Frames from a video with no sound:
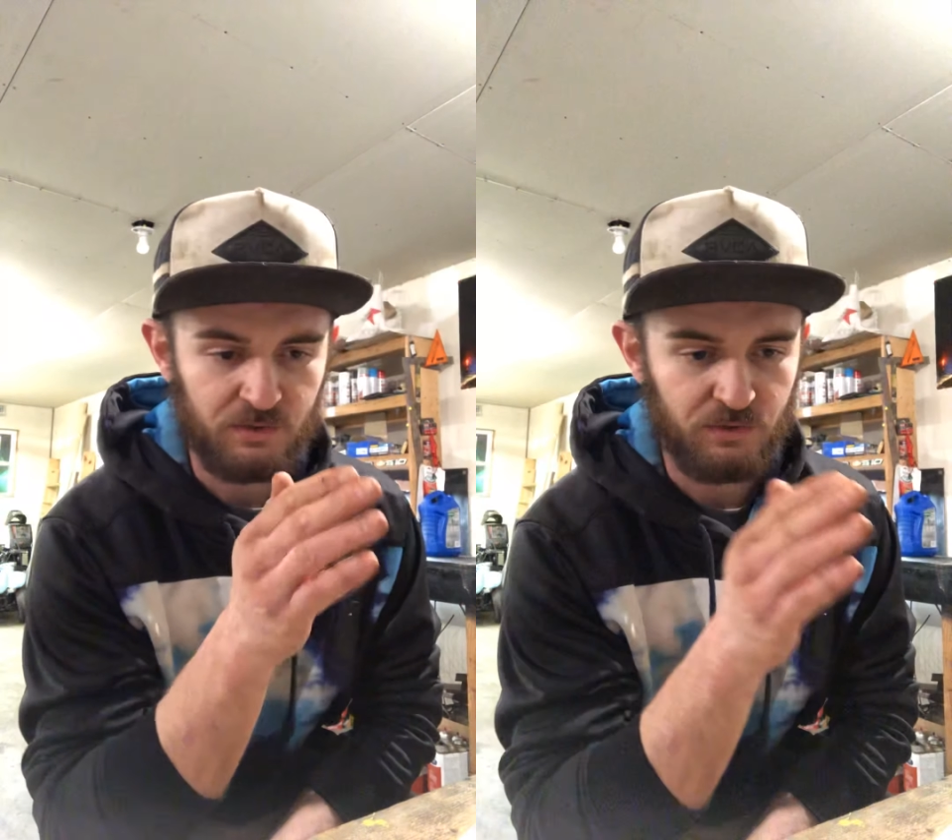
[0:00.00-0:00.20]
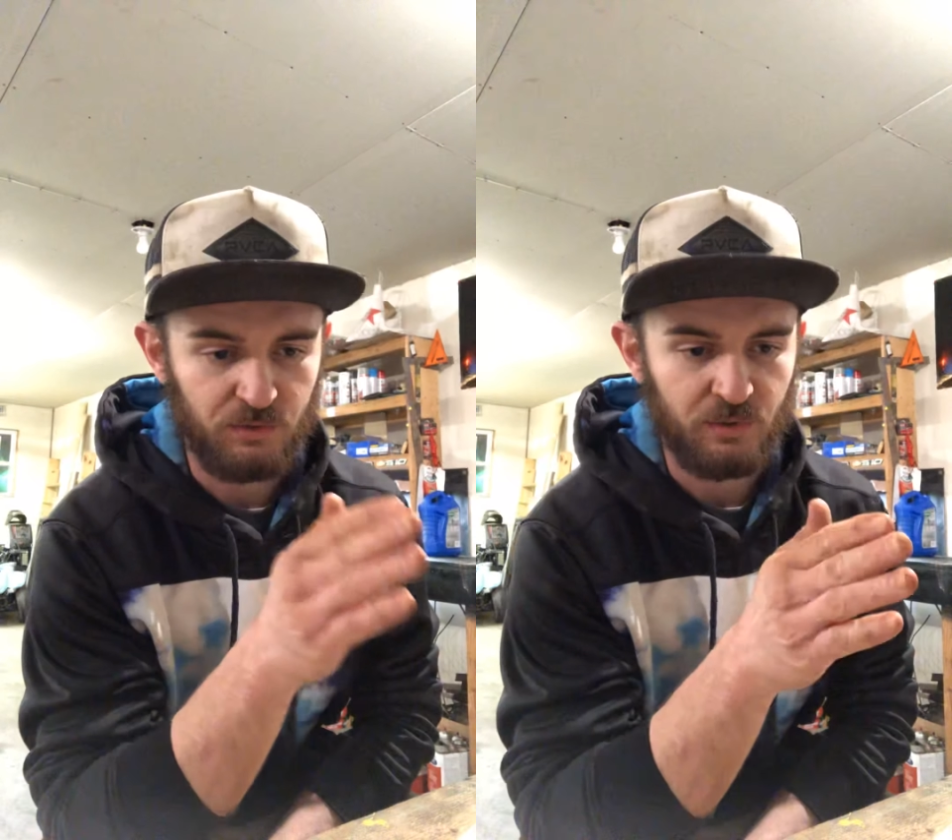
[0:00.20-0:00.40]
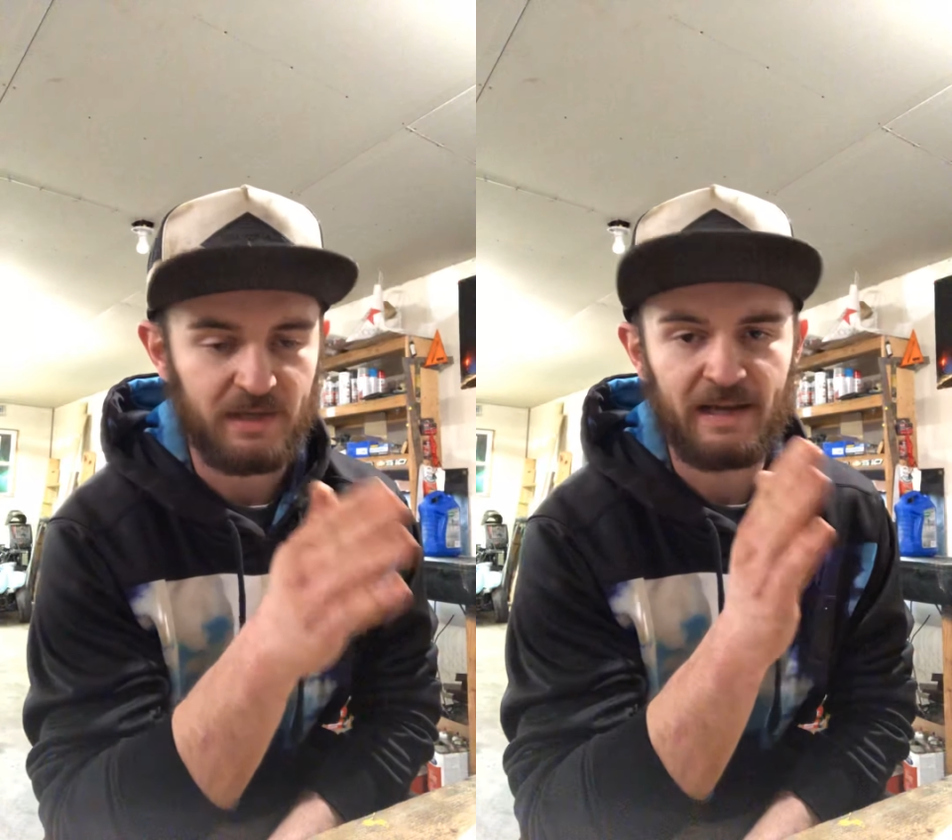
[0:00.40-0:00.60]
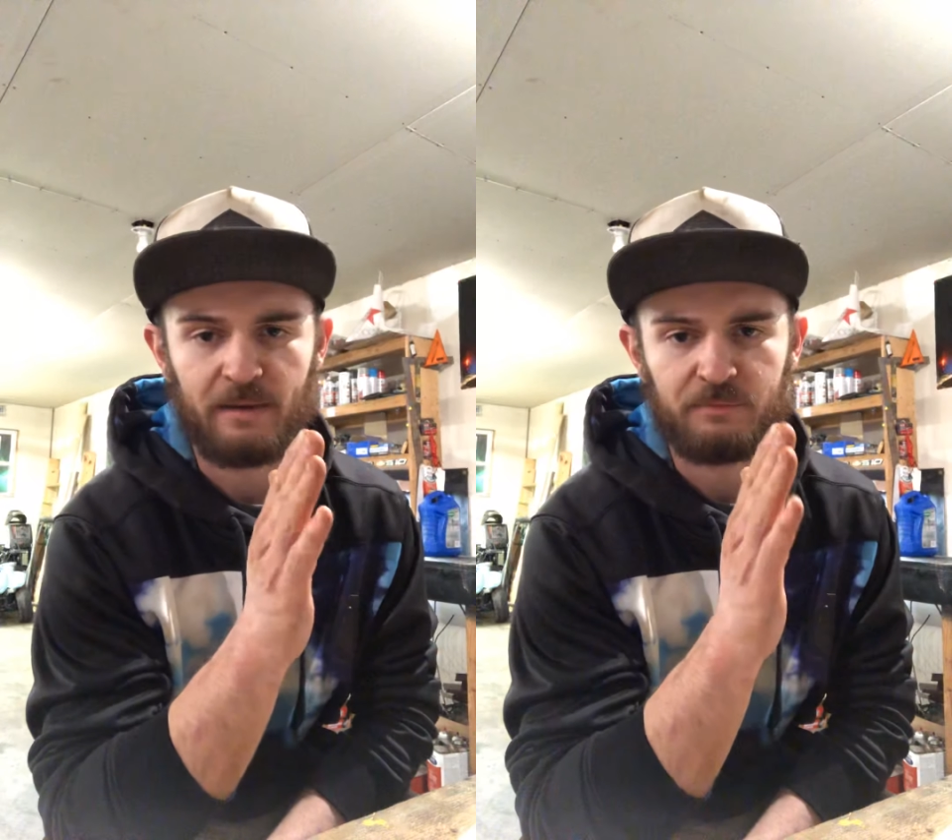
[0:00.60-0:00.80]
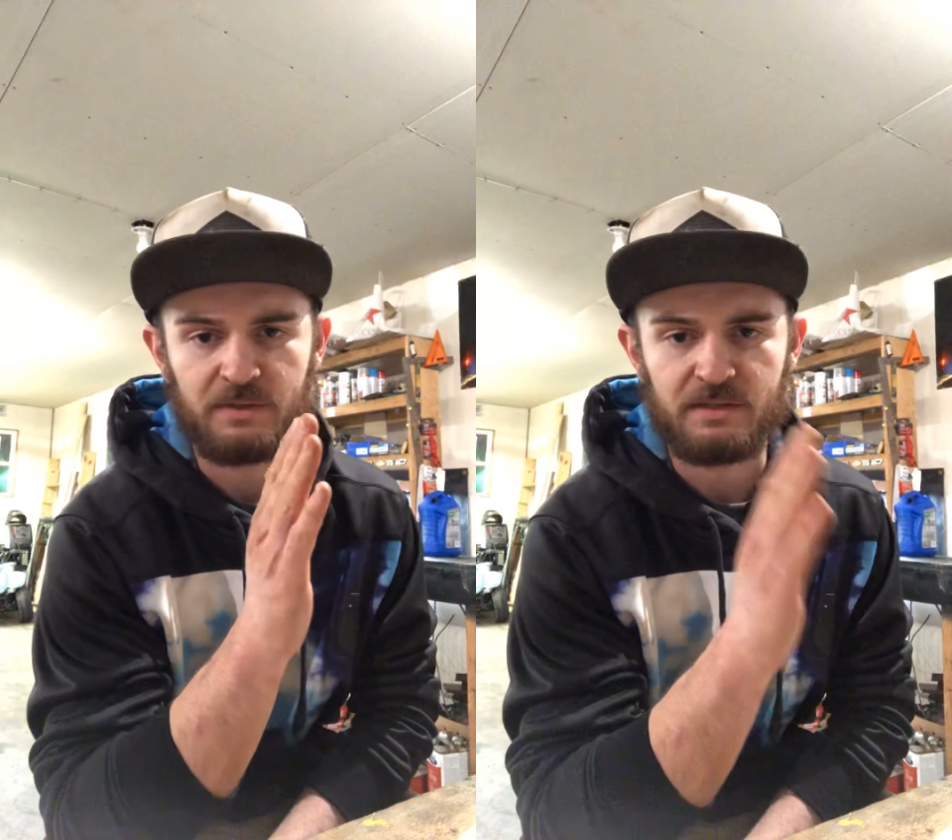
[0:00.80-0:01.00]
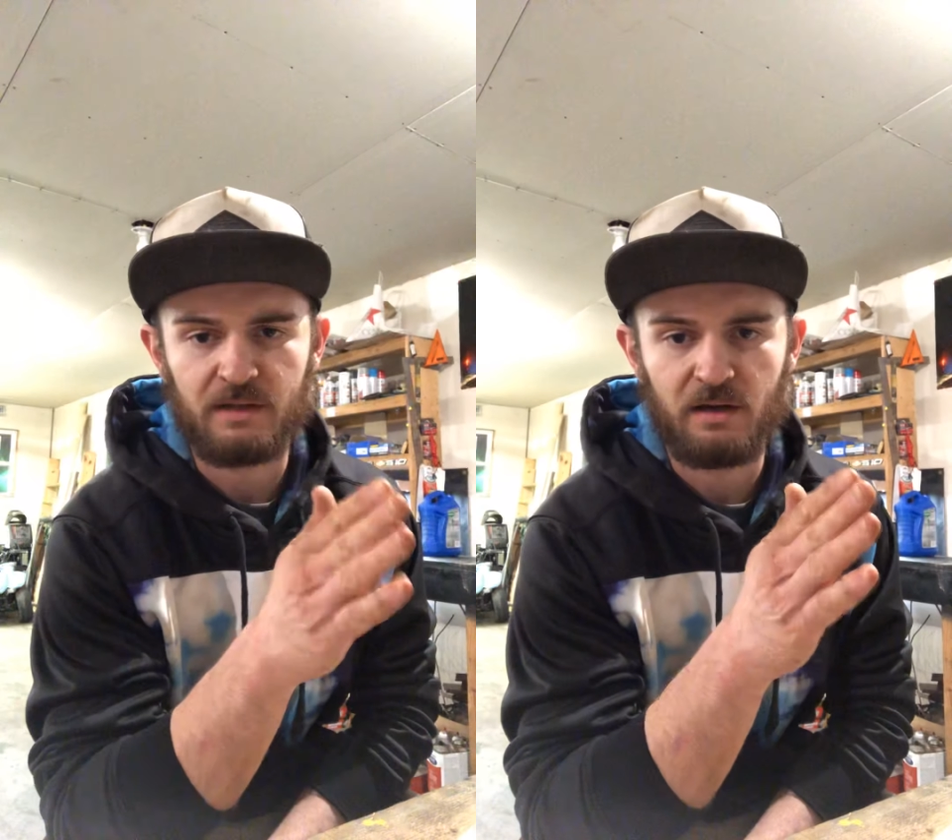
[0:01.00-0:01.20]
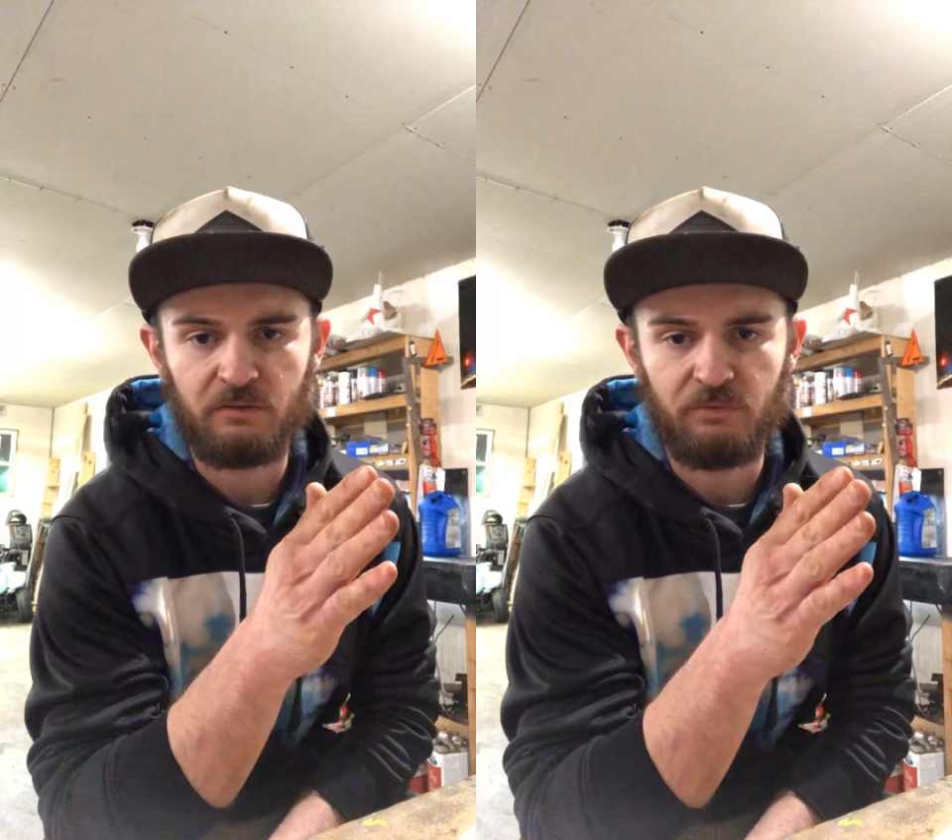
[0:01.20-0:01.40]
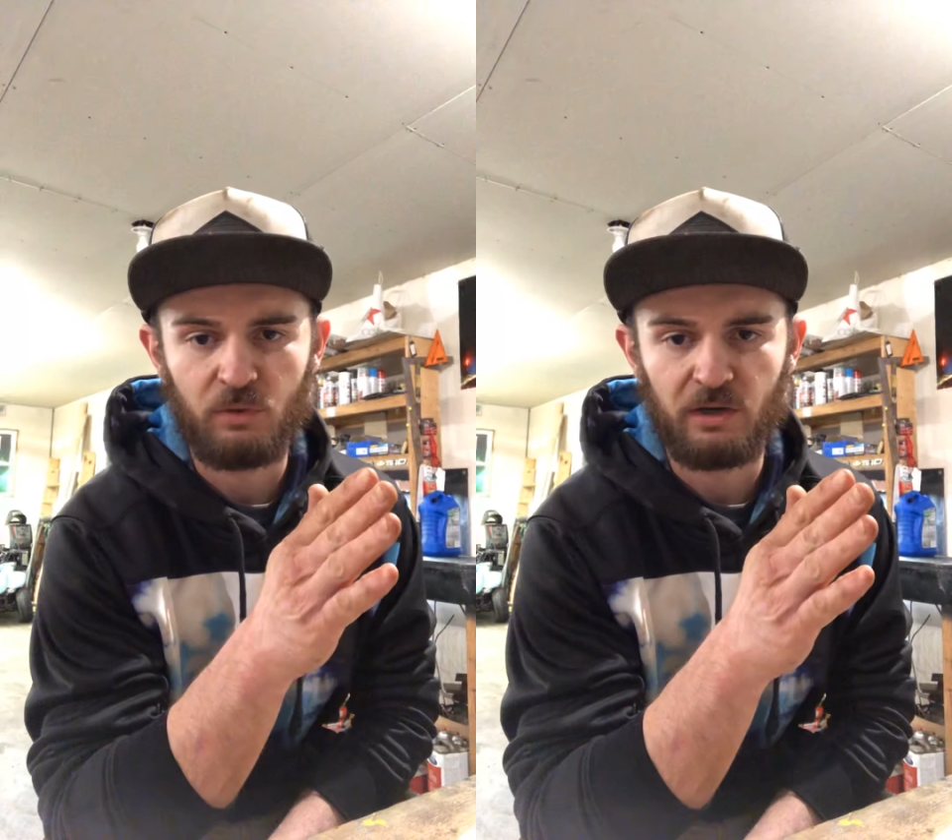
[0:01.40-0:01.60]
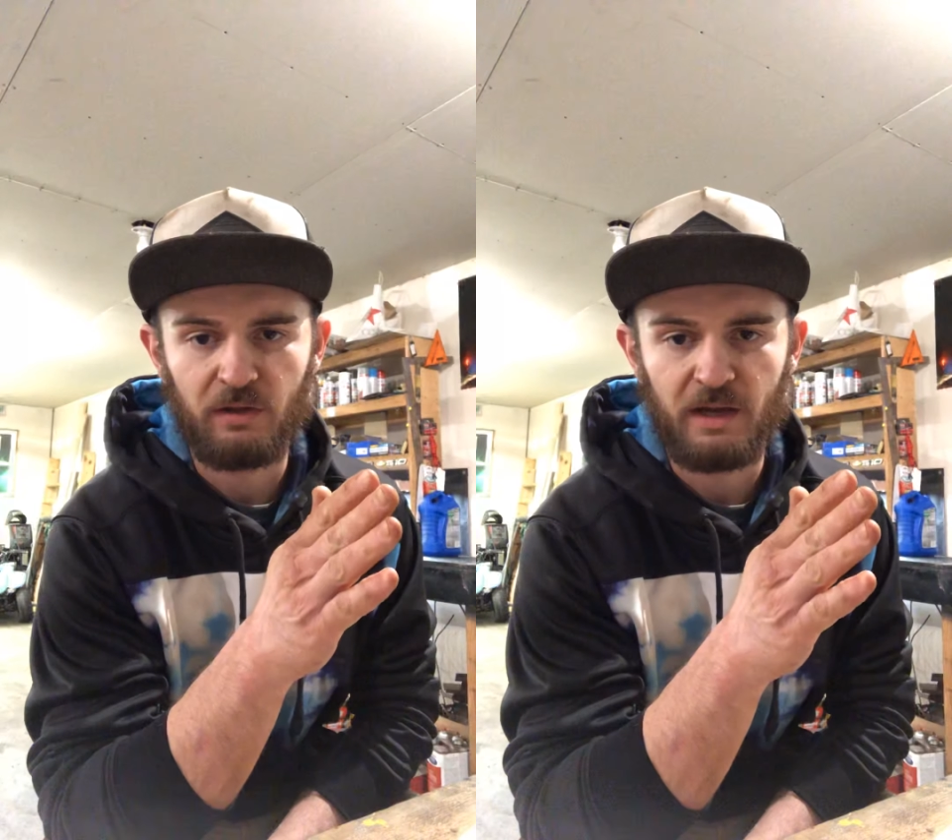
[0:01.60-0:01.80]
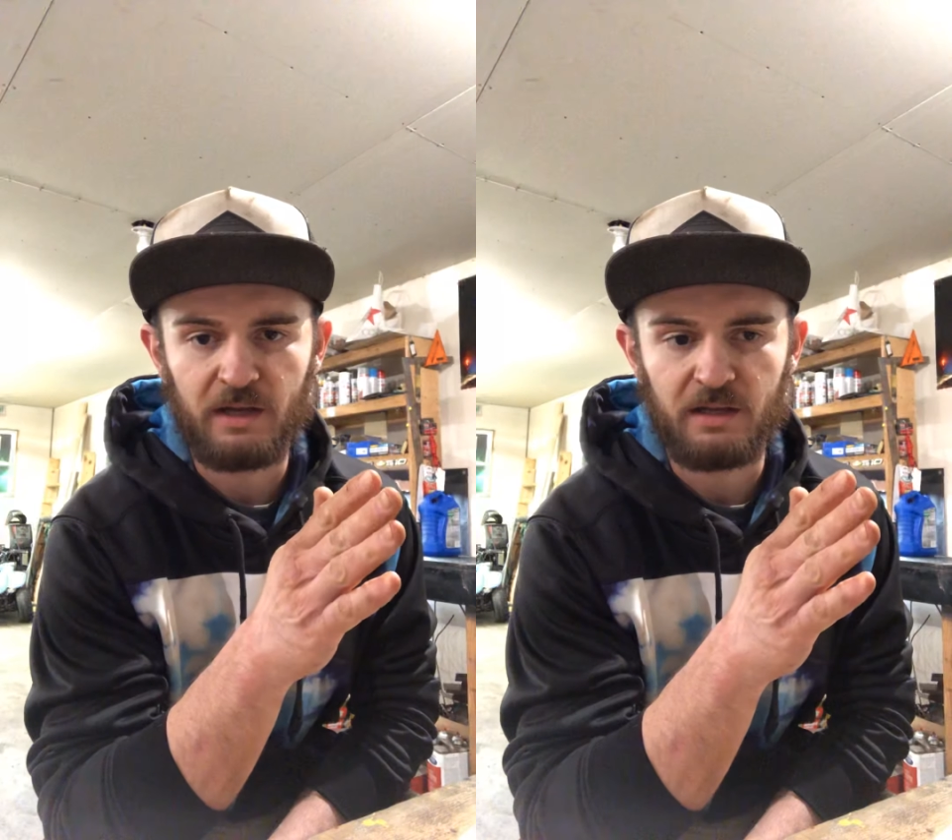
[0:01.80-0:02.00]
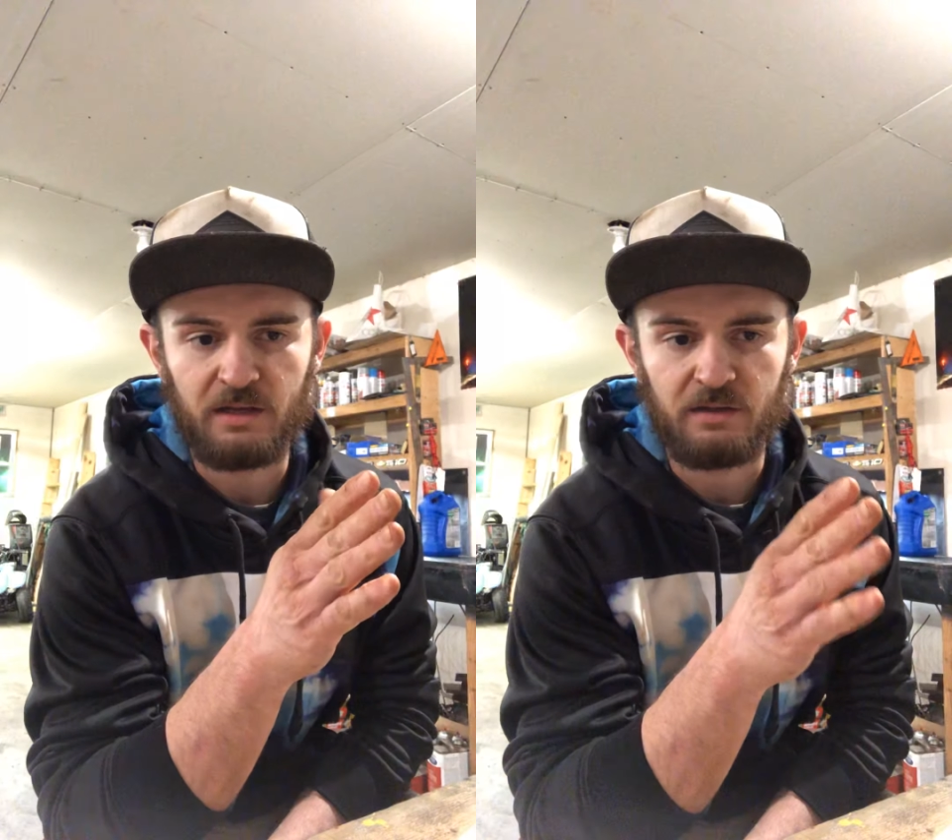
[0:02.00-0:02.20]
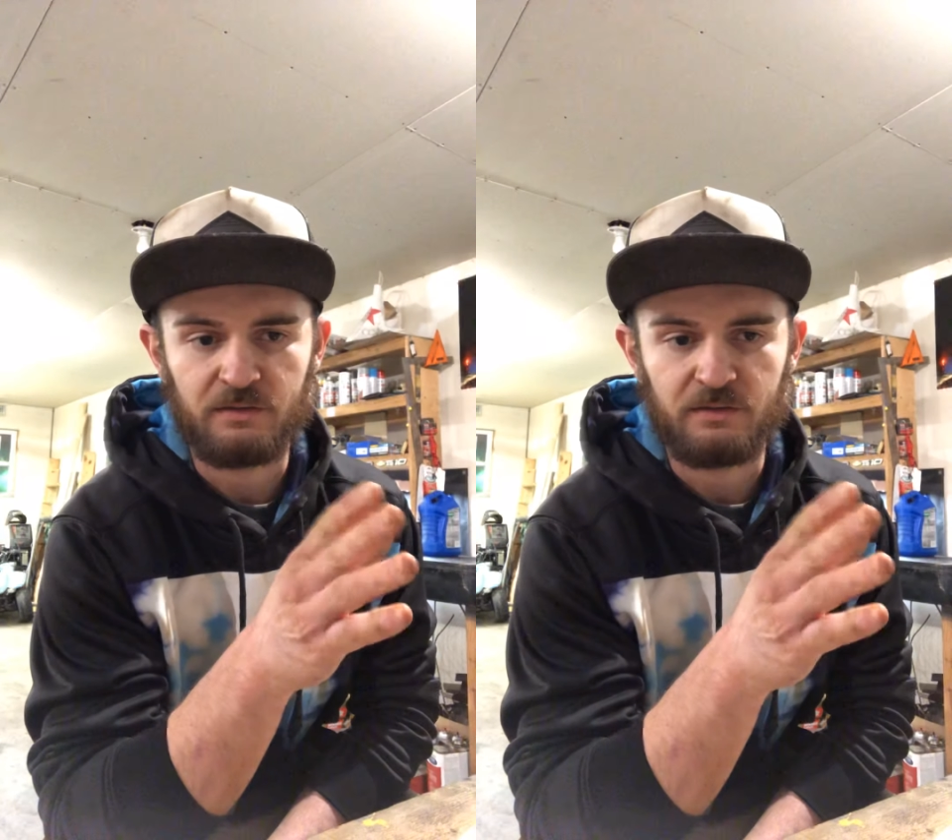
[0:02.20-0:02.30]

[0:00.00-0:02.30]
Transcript: to adapt the stock 4L80